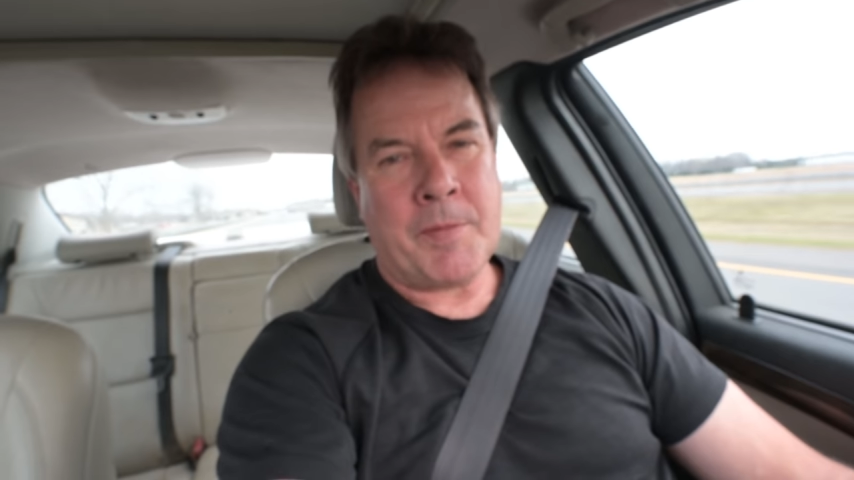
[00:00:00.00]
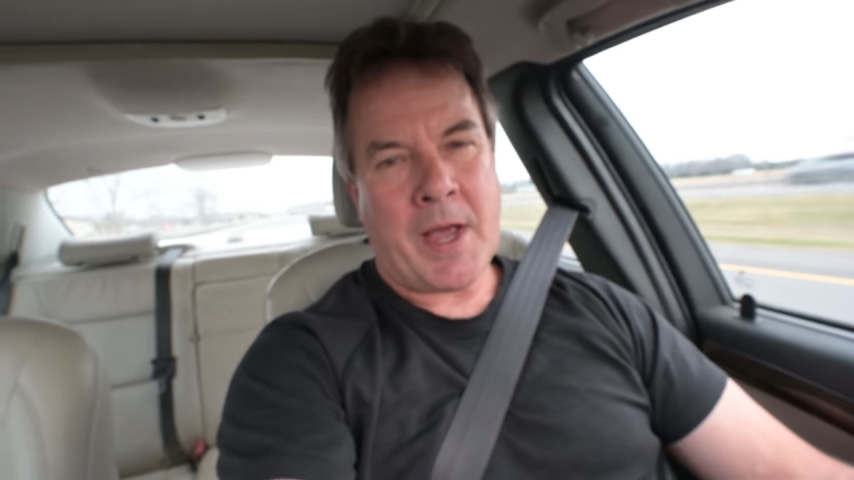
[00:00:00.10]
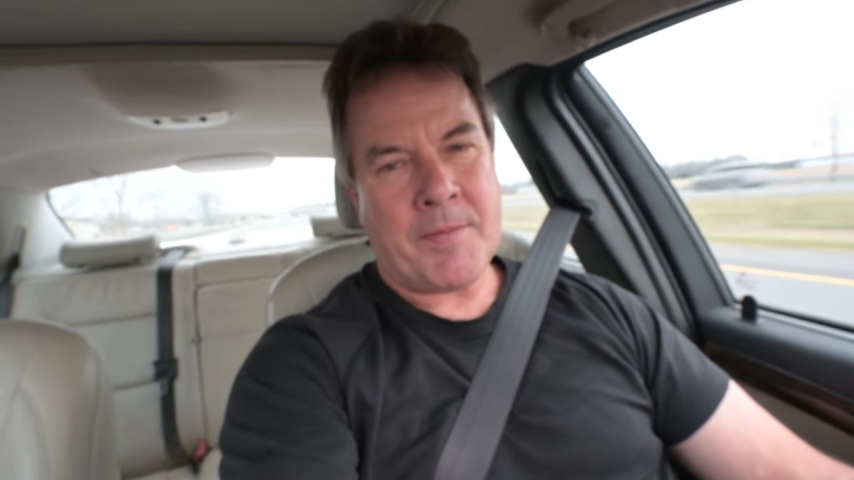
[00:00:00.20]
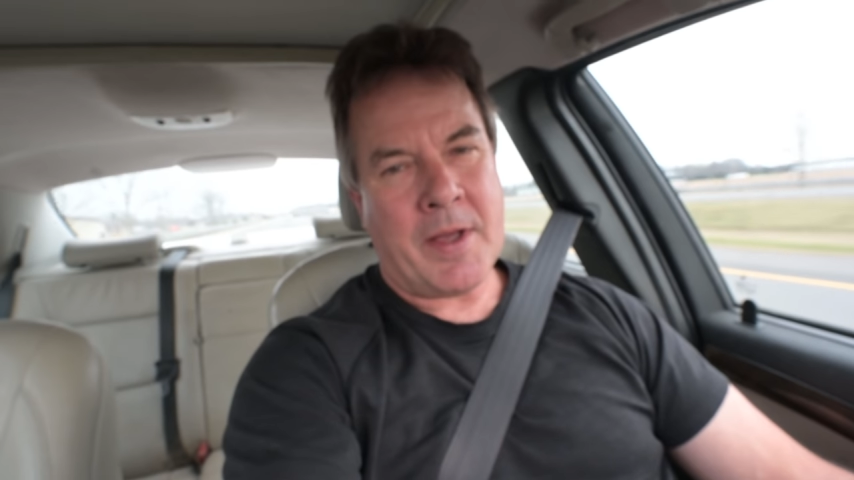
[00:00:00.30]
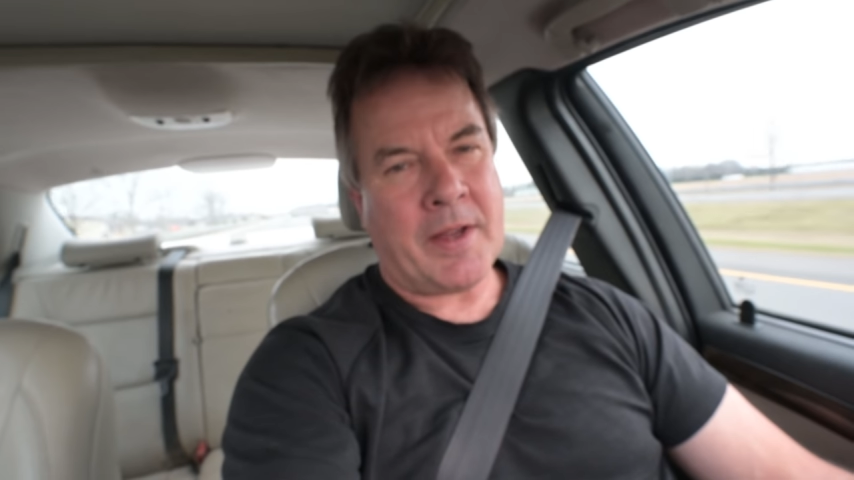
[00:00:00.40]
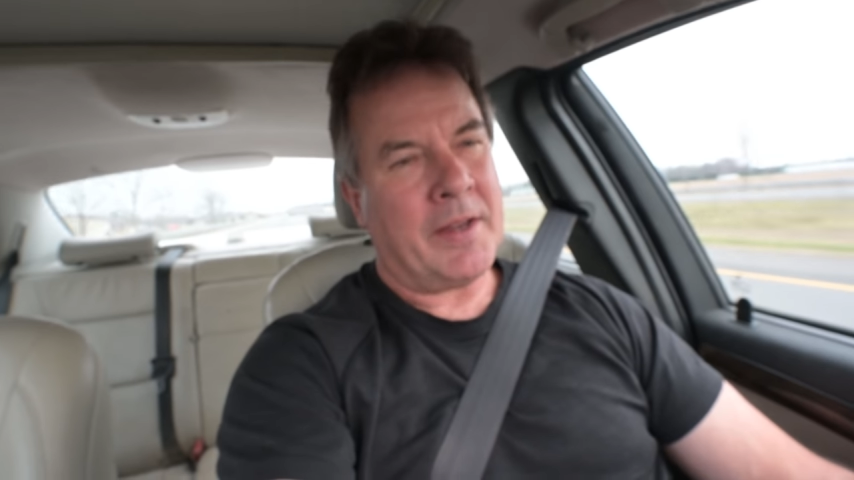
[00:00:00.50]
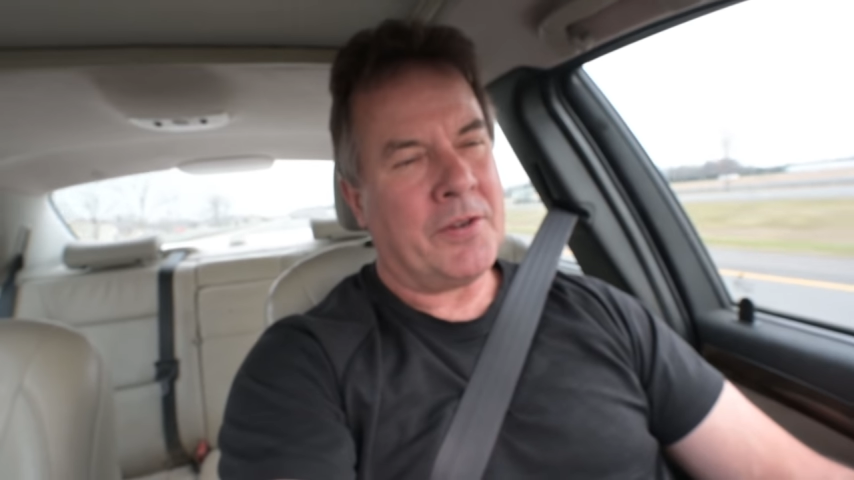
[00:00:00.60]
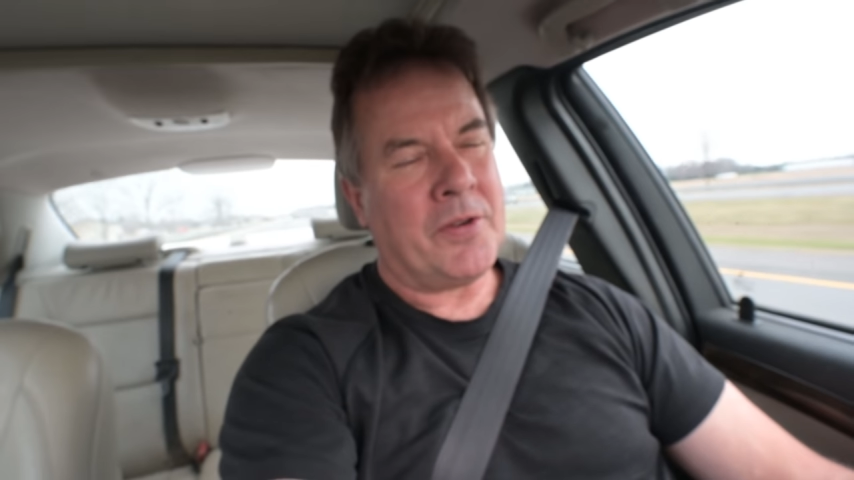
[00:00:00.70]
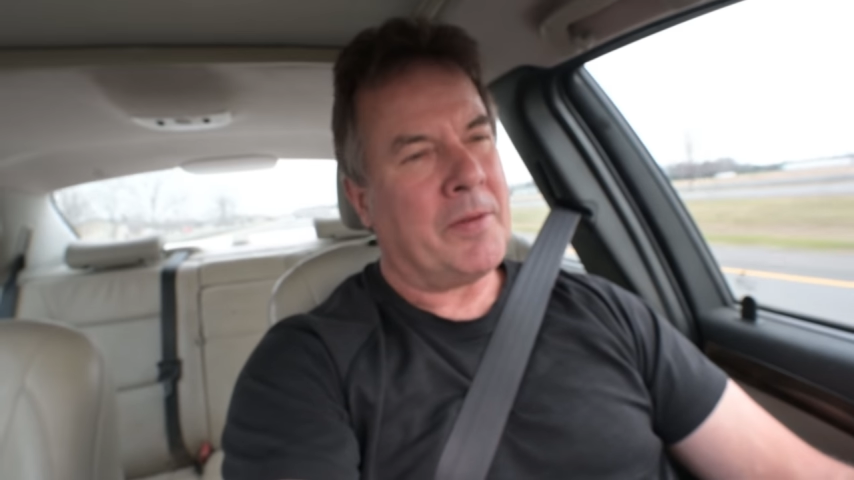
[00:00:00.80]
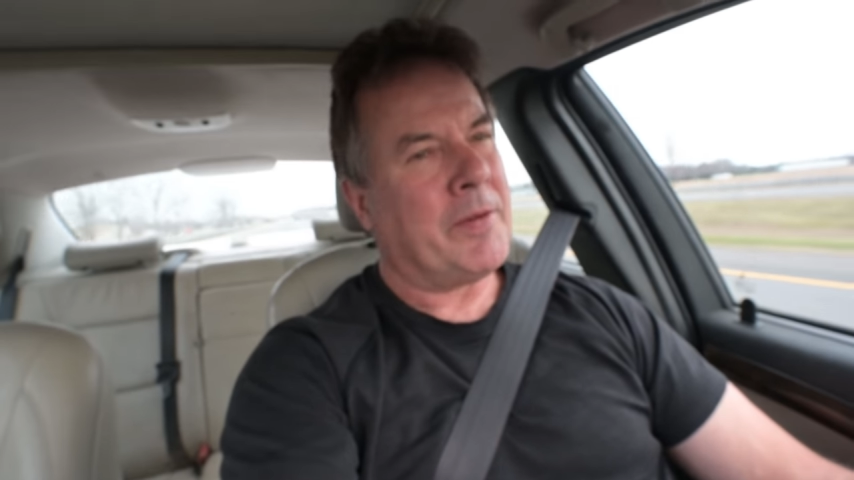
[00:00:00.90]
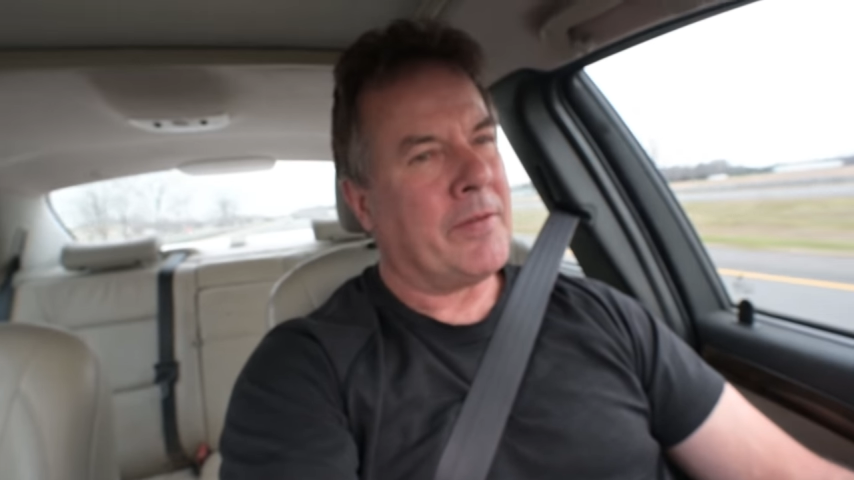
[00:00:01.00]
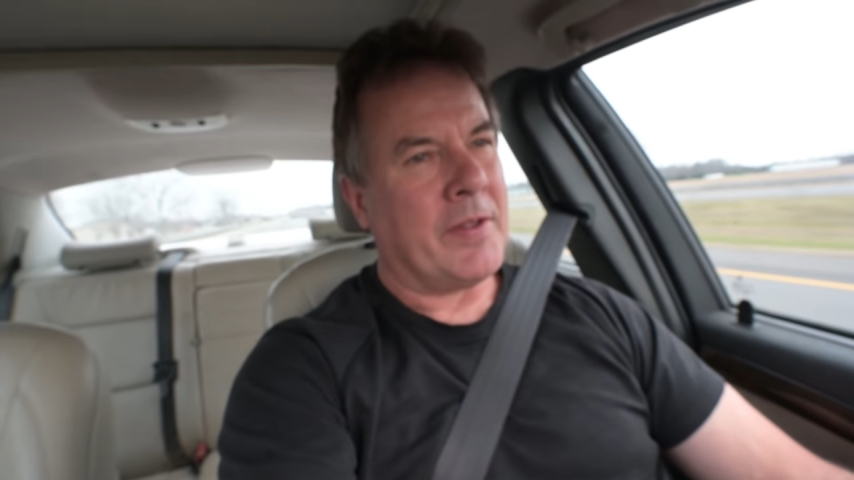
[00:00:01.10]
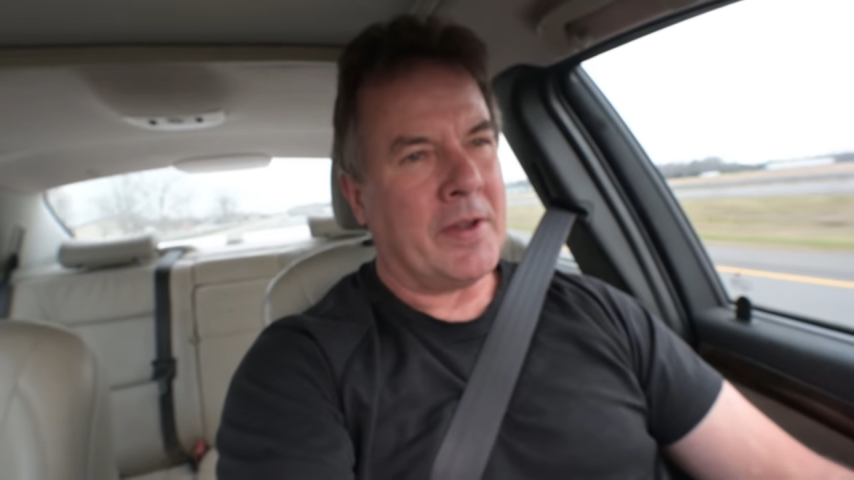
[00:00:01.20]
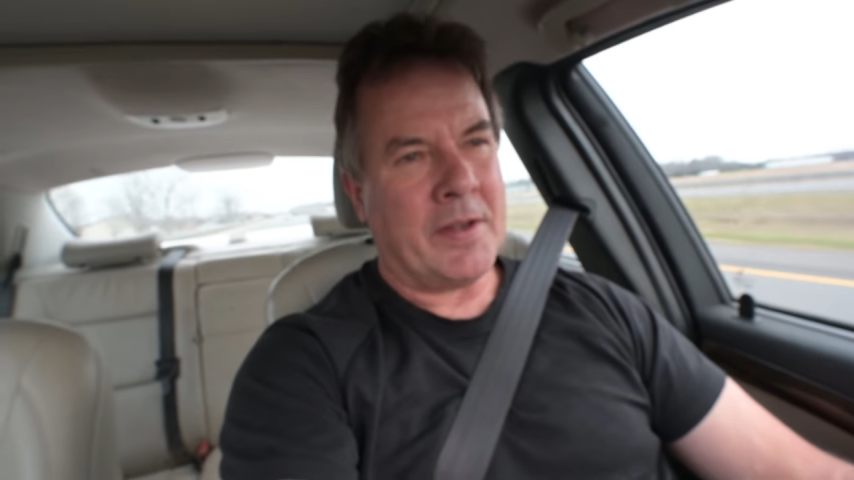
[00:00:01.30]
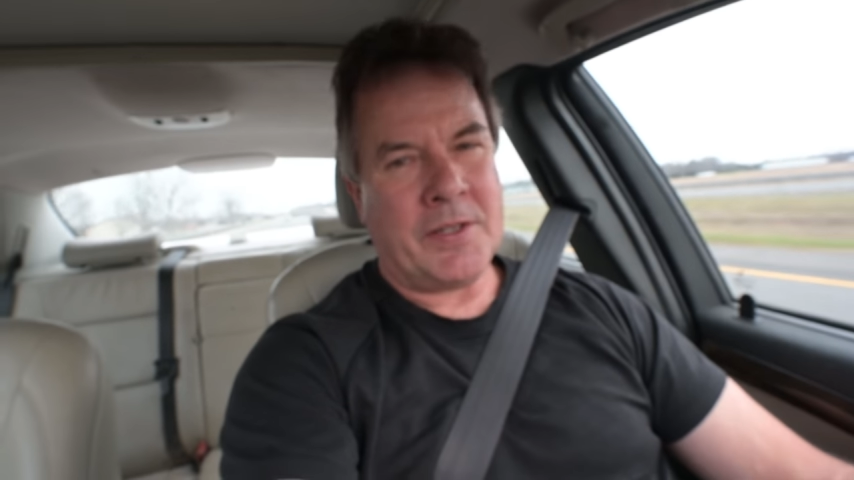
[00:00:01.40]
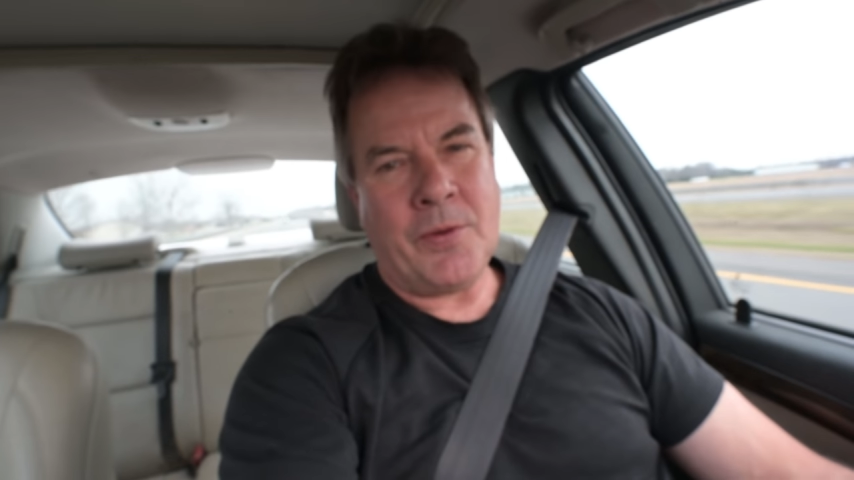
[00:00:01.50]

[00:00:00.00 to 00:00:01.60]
backpacking trip of the